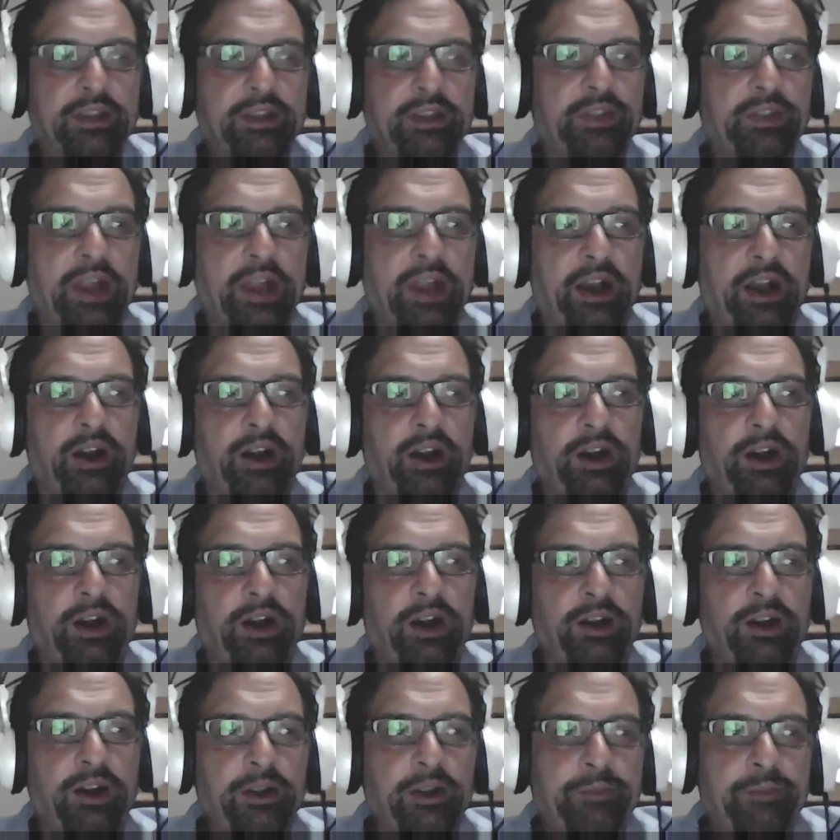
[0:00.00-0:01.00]
that
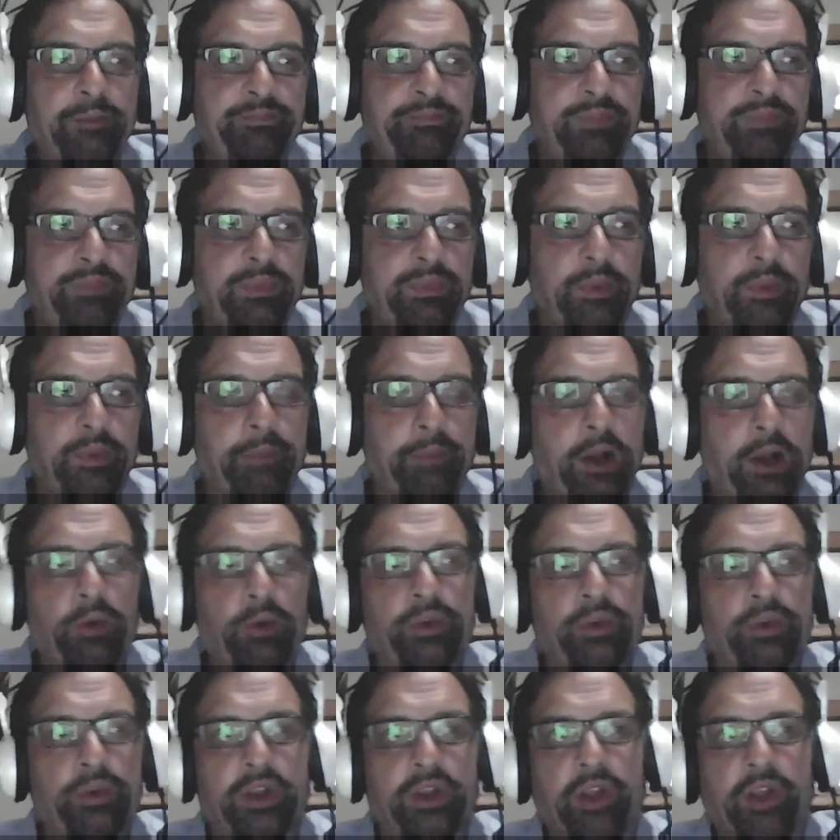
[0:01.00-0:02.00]
are, the
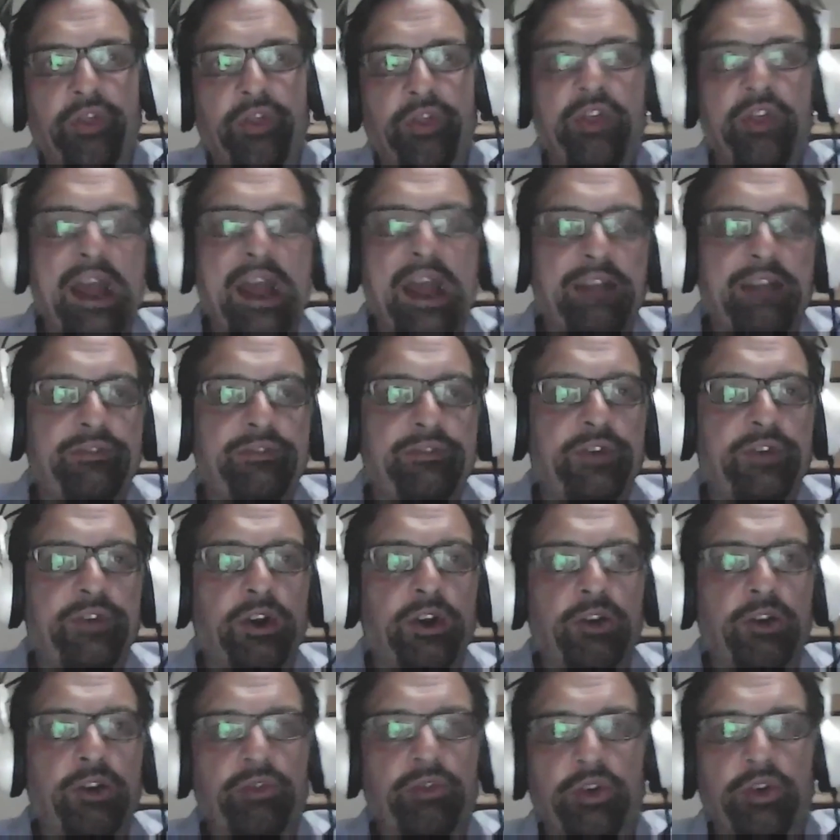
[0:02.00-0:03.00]
polls aren't that
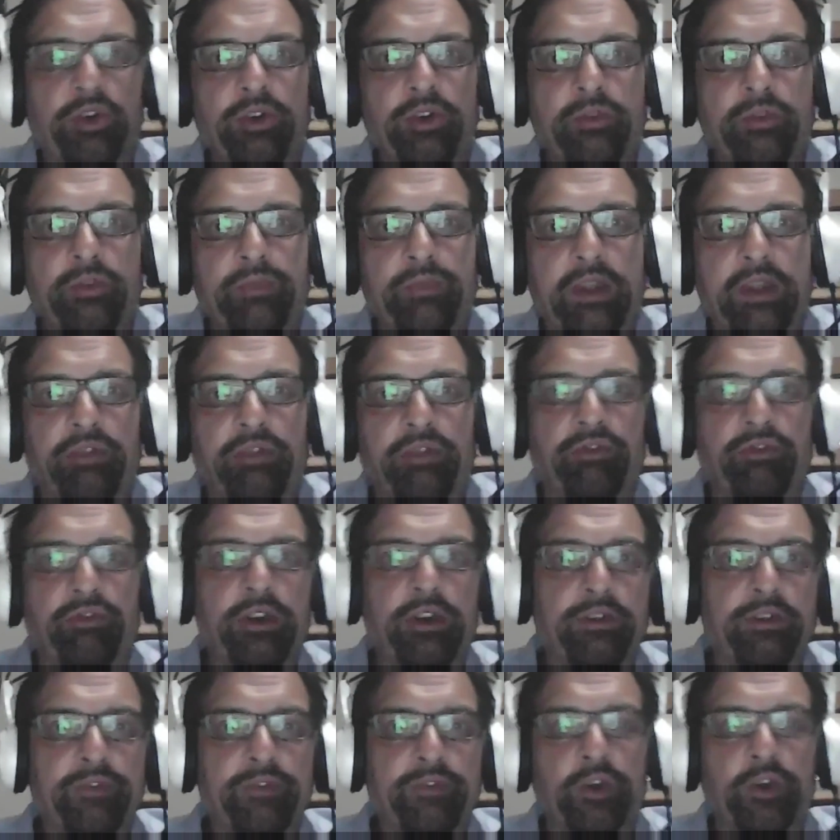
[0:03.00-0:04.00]
far wrong. They're 3 or
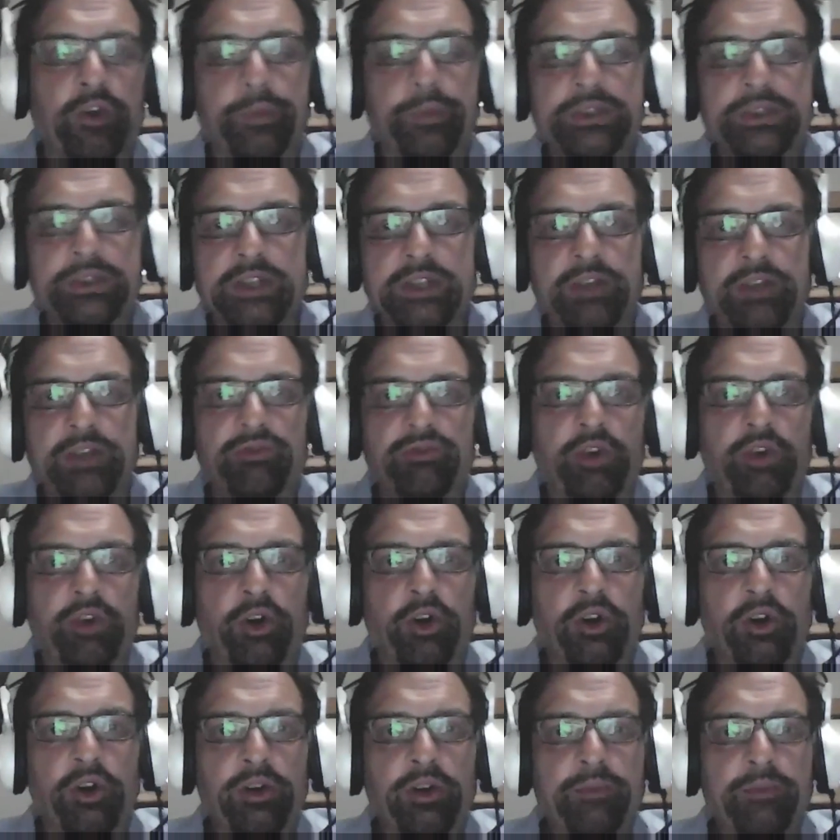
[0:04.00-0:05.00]
4%
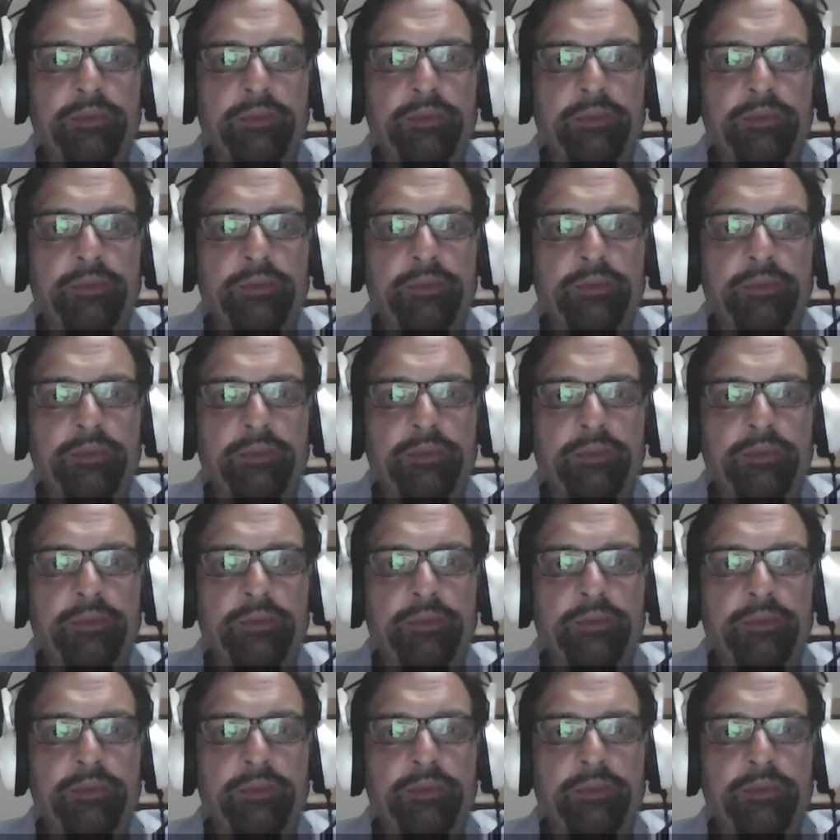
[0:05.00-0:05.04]
wrong,